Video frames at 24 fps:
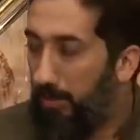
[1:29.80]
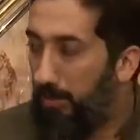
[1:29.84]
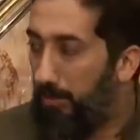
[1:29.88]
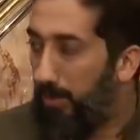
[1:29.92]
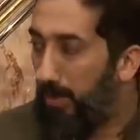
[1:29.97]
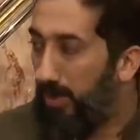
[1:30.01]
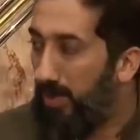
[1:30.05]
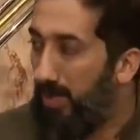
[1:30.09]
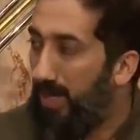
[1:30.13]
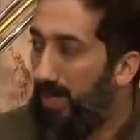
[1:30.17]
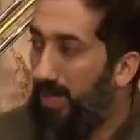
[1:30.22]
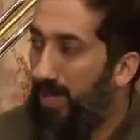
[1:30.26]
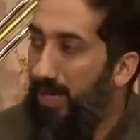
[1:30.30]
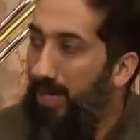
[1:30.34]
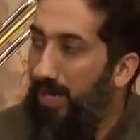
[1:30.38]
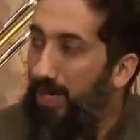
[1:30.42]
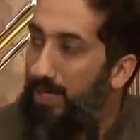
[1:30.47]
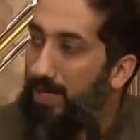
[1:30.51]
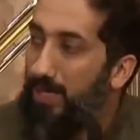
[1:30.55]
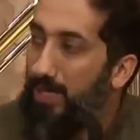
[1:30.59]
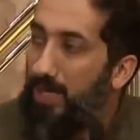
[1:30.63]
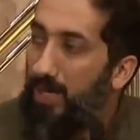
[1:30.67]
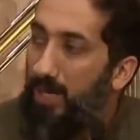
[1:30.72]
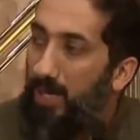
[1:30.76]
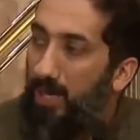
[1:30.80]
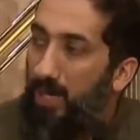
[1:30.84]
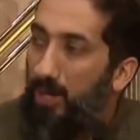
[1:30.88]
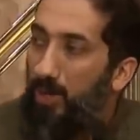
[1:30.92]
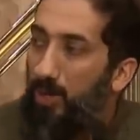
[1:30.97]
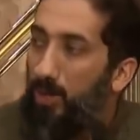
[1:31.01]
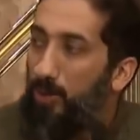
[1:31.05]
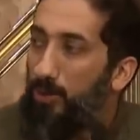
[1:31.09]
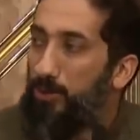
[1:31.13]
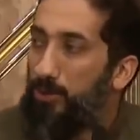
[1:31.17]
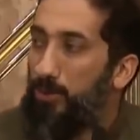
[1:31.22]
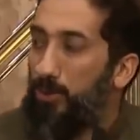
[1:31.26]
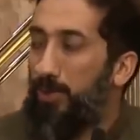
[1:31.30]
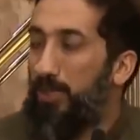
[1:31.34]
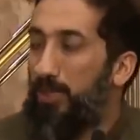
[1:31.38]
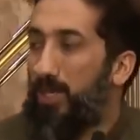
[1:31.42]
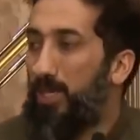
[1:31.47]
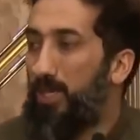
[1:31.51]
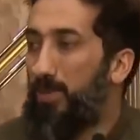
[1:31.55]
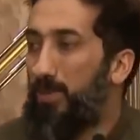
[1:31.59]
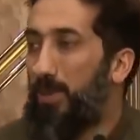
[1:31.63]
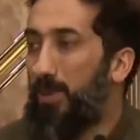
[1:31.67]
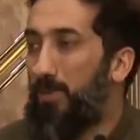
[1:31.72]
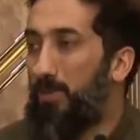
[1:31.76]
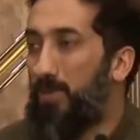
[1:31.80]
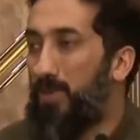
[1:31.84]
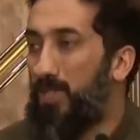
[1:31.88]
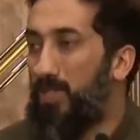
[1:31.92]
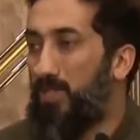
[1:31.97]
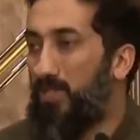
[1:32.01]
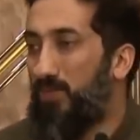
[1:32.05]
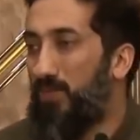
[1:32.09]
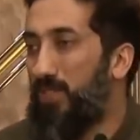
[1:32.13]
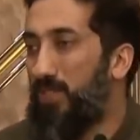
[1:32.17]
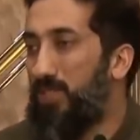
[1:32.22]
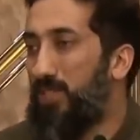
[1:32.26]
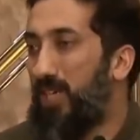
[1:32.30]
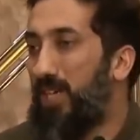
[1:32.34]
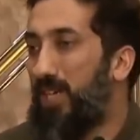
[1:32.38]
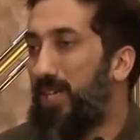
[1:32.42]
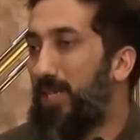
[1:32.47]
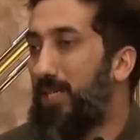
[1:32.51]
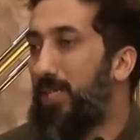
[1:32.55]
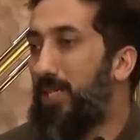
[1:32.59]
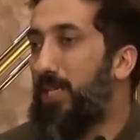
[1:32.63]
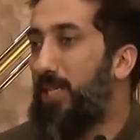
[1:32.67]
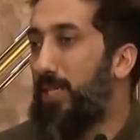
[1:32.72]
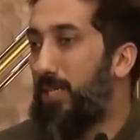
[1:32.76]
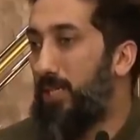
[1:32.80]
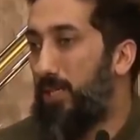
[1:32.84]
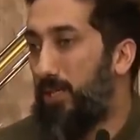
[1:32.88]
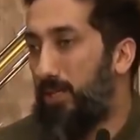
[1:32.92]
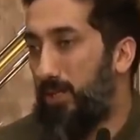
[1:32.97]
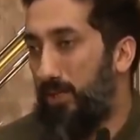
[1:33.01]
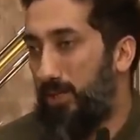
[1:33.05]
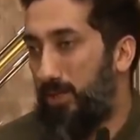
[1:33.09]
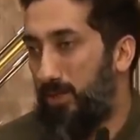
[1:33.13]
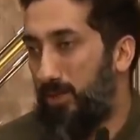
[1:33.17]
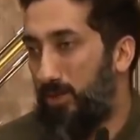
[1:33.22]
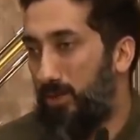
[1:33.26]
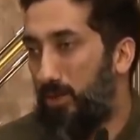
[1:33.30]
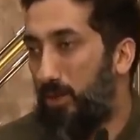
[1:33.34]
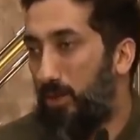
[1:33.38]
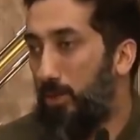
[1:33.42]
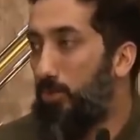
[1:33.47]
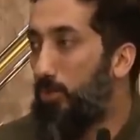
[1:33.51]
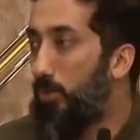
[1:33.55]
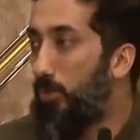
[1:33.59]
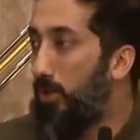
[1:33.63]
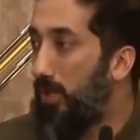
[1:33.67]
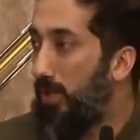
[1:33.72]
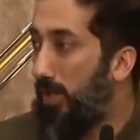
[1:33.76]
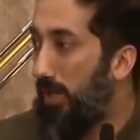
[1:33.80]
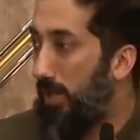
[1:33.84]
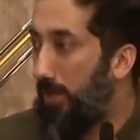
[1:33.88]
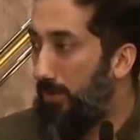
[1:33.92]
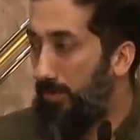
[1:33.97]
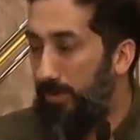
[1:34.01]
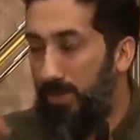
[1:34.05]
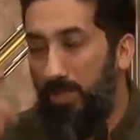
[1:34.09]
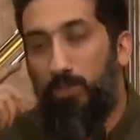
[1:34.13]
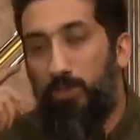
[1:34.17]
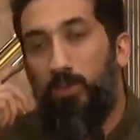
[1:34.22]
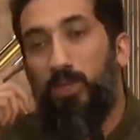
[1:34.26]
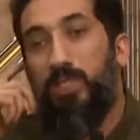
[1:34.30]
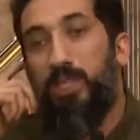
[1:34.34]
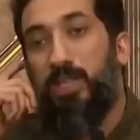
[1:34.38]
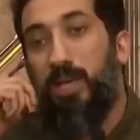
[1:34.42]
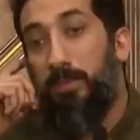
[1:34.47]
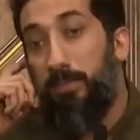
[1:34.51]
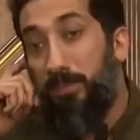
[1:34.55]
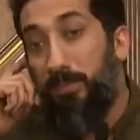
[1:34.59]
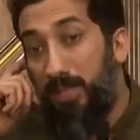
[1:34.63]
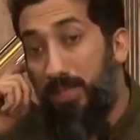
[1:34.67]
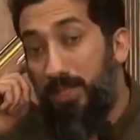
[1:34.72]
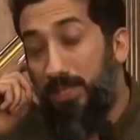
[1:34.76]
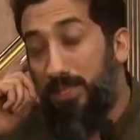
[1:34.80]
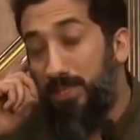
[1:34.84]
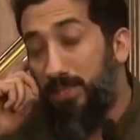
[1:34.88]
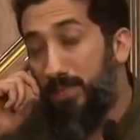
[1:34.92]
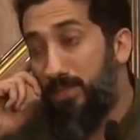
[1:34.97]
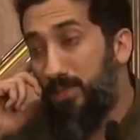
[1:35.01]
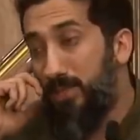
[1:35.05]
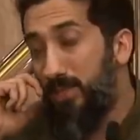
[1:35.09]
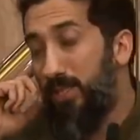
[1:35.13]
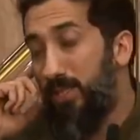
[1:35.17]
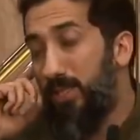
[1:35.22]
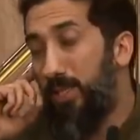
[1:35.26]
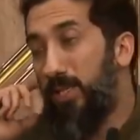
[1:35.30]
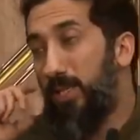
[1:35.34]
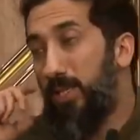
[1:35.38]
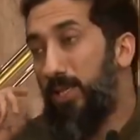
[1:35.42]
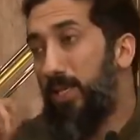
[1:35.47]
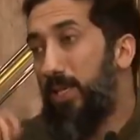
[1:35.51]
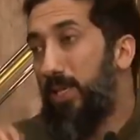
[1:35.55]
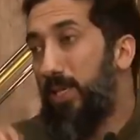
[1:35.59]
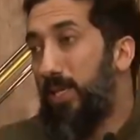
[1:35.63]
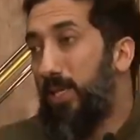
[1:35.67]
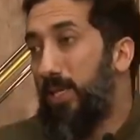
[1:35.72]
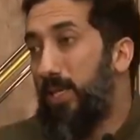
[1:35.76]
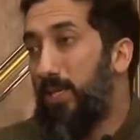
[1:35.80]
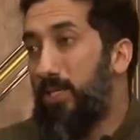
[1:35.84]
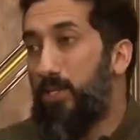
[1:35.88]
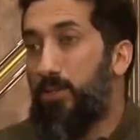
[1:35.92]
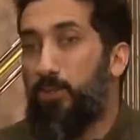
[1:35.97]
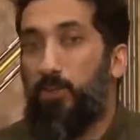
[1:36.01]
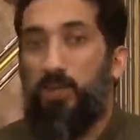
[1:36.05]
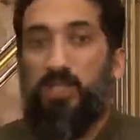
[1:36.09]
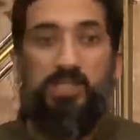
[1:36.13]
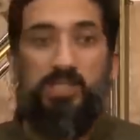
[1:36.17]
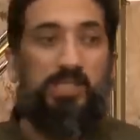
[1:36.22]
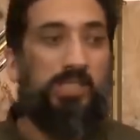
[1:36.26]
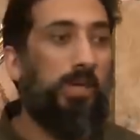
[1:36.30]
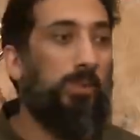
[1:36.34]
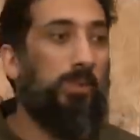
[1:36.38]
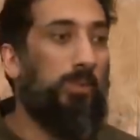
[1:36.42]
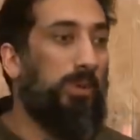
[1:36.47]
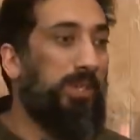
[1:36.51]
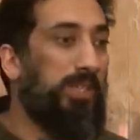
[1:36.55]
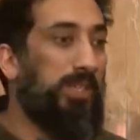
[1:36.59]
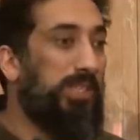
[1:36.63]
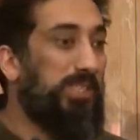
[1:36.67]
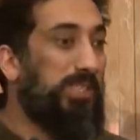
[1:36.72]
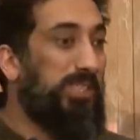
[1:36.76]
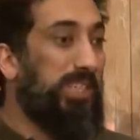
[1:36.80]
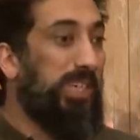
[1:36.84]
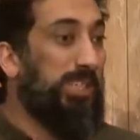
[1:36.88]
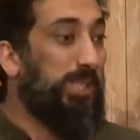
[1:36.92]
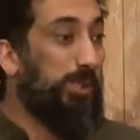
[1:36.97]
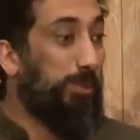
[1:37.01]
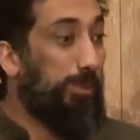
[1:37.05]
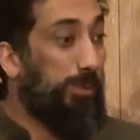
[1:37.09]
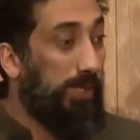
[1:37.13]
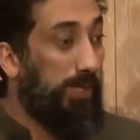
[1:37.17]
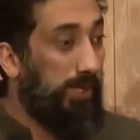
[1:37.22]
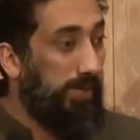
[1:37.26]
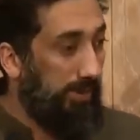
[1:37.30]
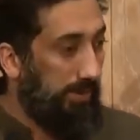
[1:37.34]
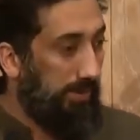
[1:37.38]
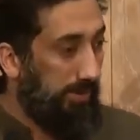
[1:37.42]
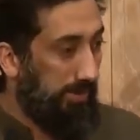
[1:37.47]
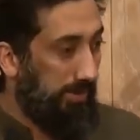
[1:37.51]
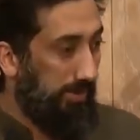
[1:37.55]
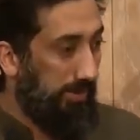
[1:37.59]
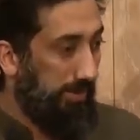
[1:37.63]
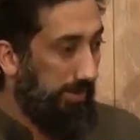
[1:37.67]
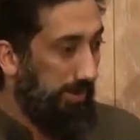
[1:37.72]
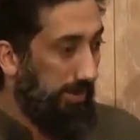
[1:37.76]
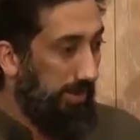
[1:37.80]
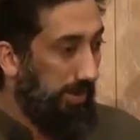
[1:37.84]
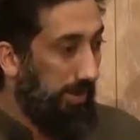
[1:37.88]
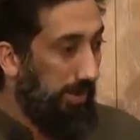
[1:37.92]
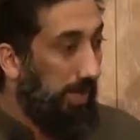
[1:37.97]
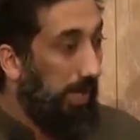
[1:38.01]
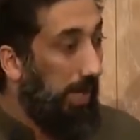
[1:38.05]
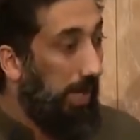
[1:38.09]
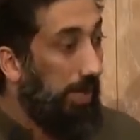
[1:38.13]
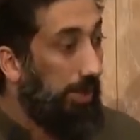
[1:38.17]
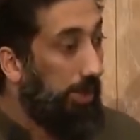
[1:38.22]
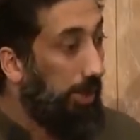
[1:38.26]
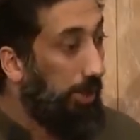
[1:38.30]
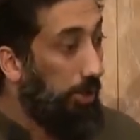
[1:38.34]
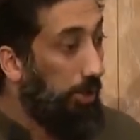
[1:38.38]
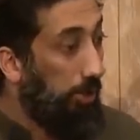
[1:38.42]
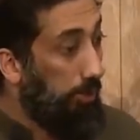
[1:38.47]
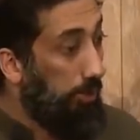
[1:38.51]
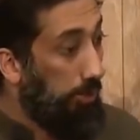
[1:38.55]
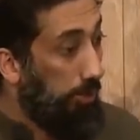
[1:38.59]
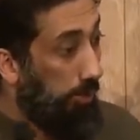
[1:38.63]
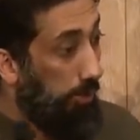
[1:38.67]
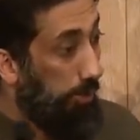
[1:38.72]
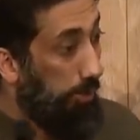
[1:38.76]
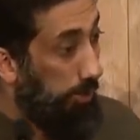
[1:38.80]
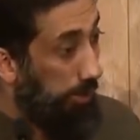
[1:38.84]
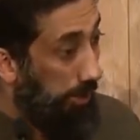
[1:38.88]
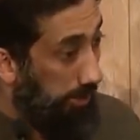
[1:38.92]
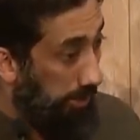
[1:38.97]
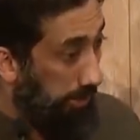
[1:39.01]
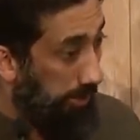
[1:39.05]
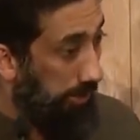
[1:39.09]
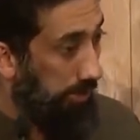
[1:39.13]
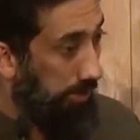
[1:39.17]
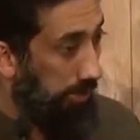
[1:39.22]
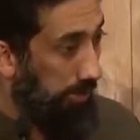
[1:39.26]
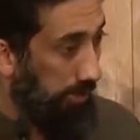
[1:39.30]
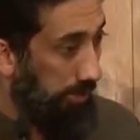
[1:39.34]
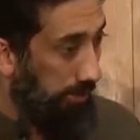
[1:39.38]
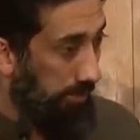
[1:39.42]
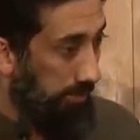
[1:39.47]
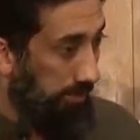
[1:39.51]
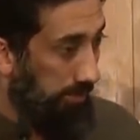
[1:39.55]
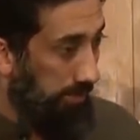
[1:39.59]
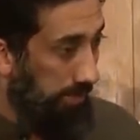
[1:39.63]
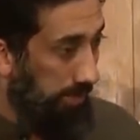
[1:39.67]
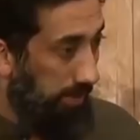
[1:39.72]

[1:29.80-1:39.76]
But aliha also in Arabic means faza'a ilayhi or wuli'a bihi. What that means is when someone is desperate and they don't know who to turn to.